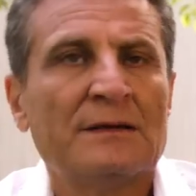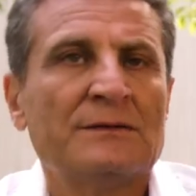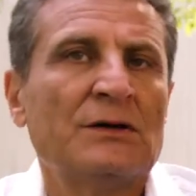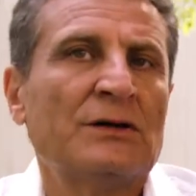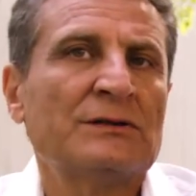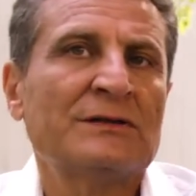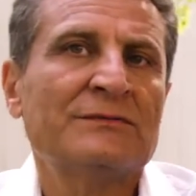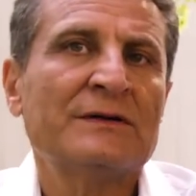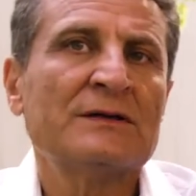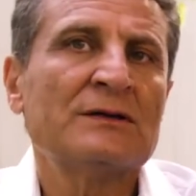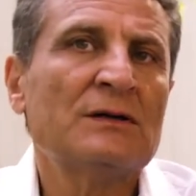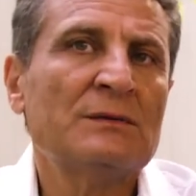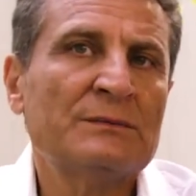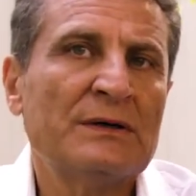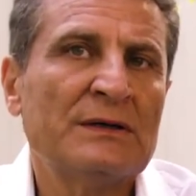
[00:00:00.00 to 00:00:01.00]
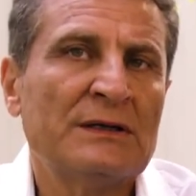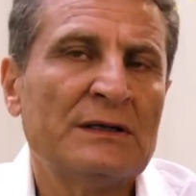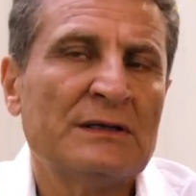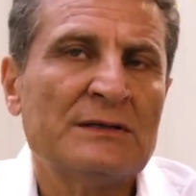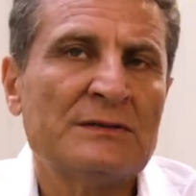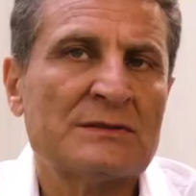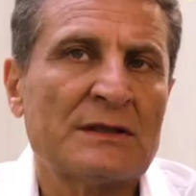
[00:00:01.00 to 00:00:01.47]
there are different
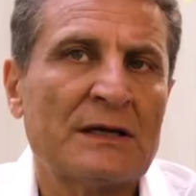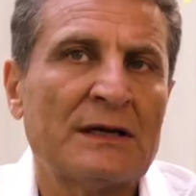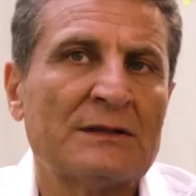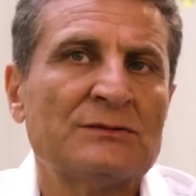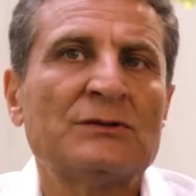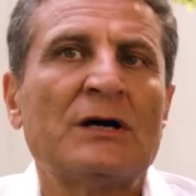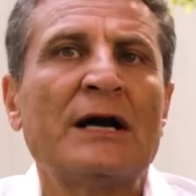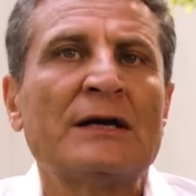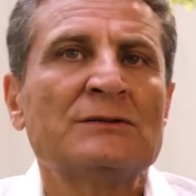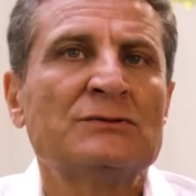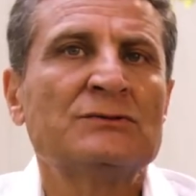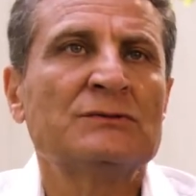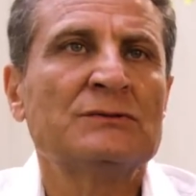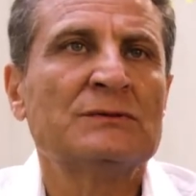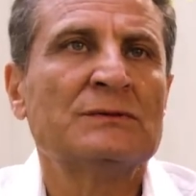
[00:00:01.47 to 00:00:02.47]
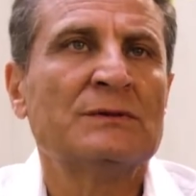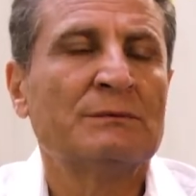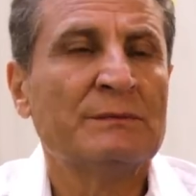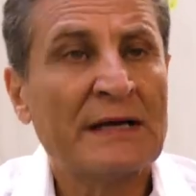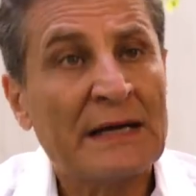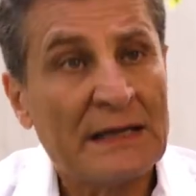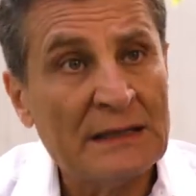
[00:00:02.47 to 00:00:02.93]
companies that try to
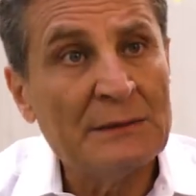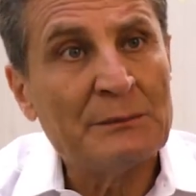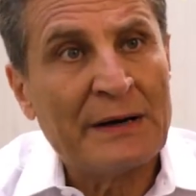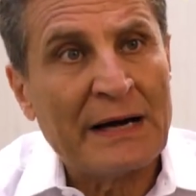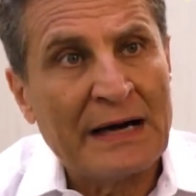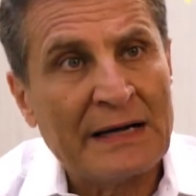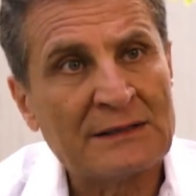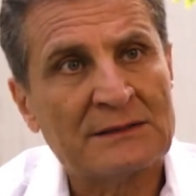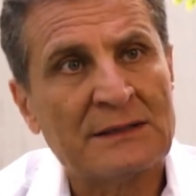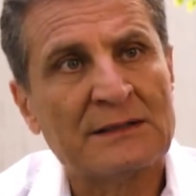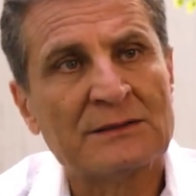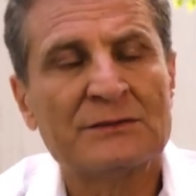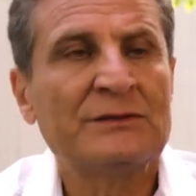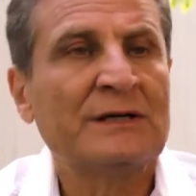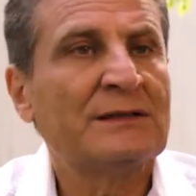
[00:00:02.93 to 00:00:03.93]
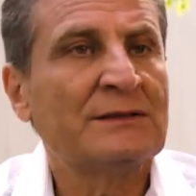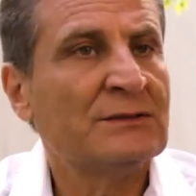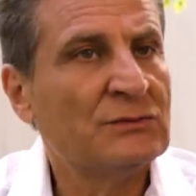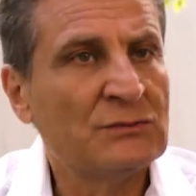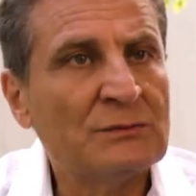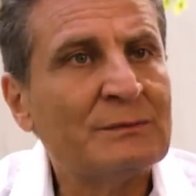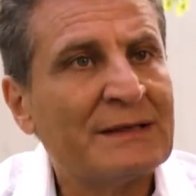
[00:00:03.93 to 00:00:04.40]
make an impact and create
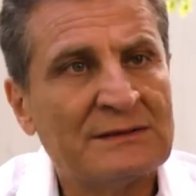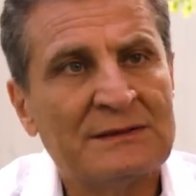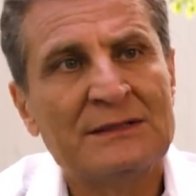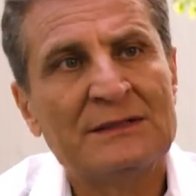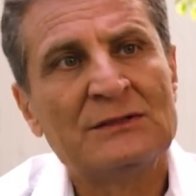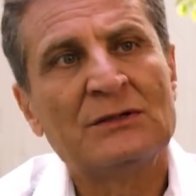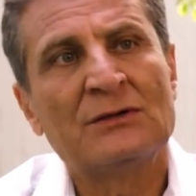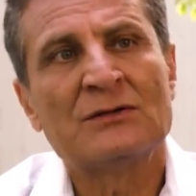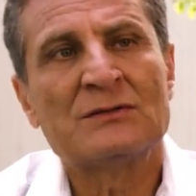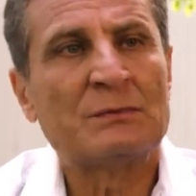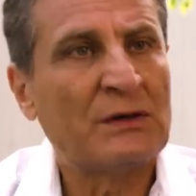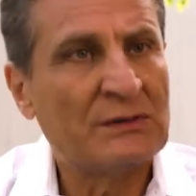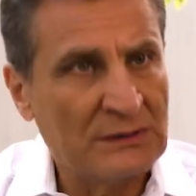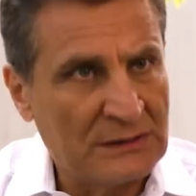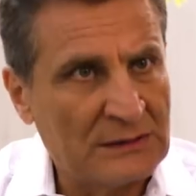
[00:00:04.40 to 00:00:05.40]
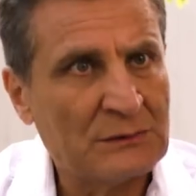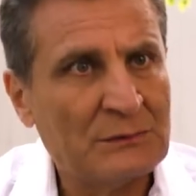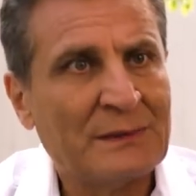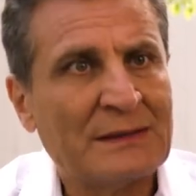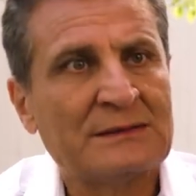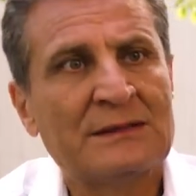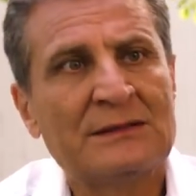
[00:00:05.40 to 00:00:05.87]
new materials, biodegradable
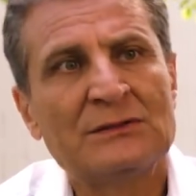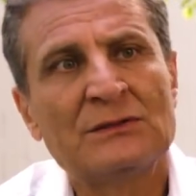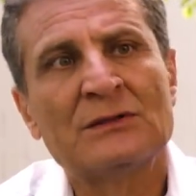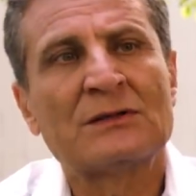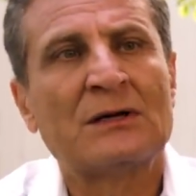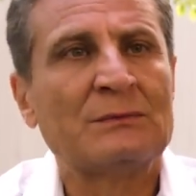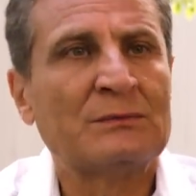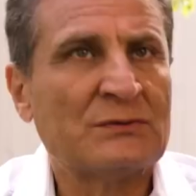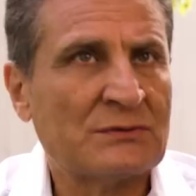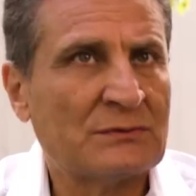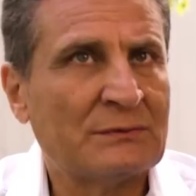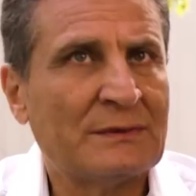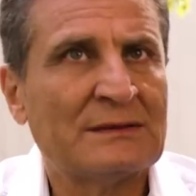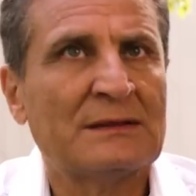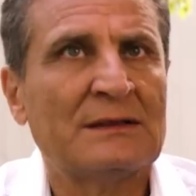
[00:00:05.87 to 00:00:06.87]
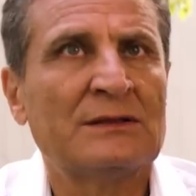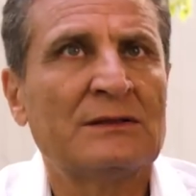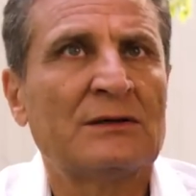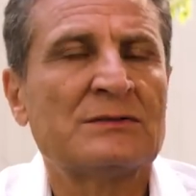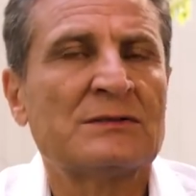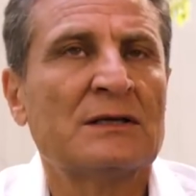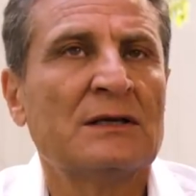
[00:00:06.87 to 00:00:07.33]
material, compostable
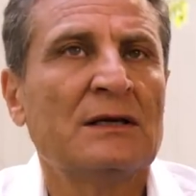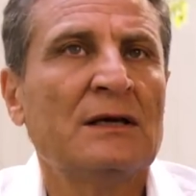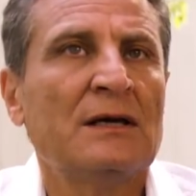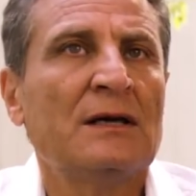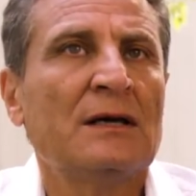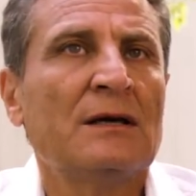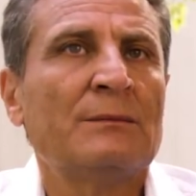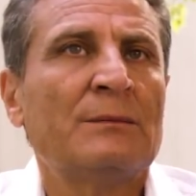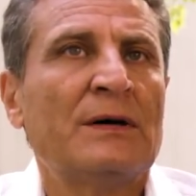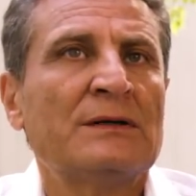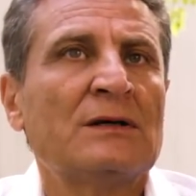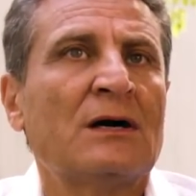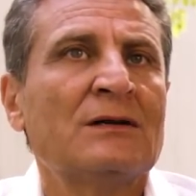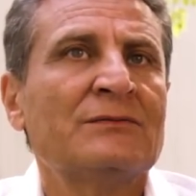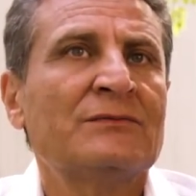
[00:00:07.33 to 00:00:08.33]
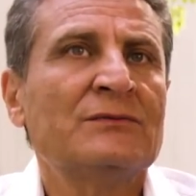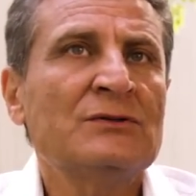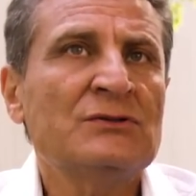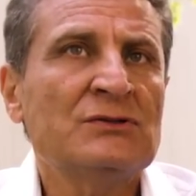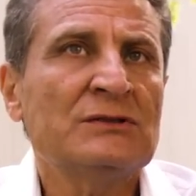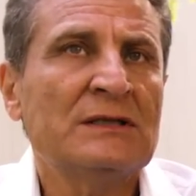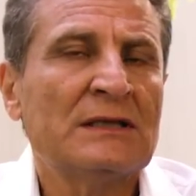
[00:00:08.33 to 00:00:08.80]
materials. But
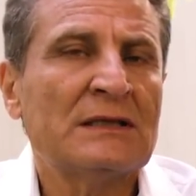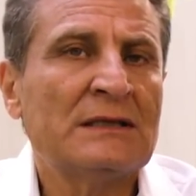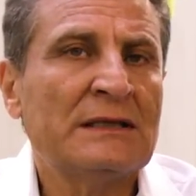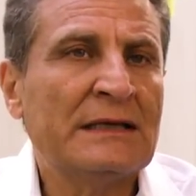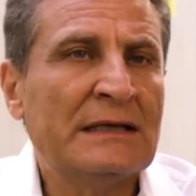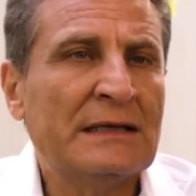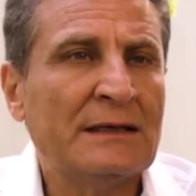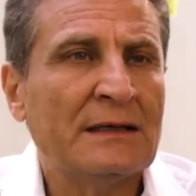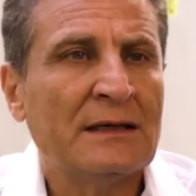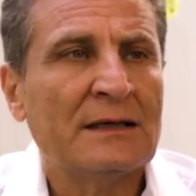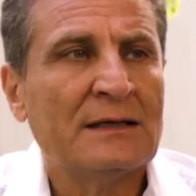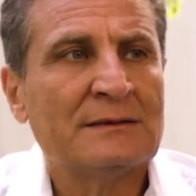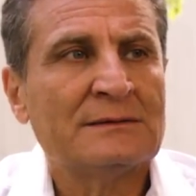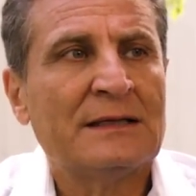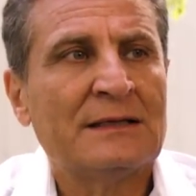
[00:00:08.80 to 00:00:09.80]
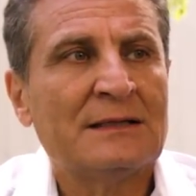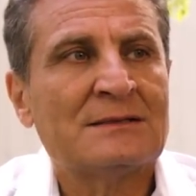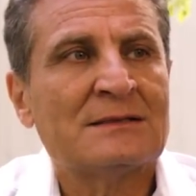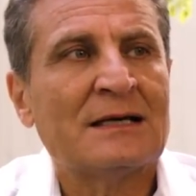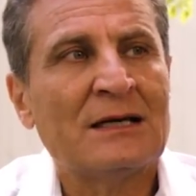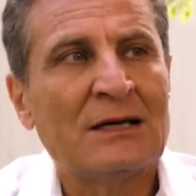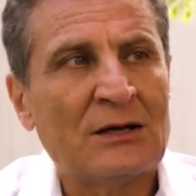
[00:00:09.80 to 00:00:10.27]
unfortunately, there
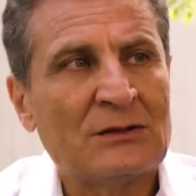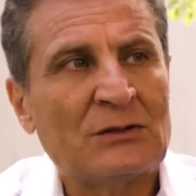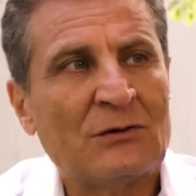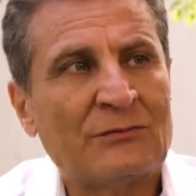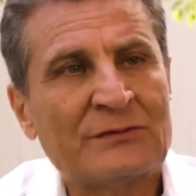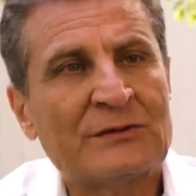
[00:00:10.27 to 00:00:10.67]
is a lot of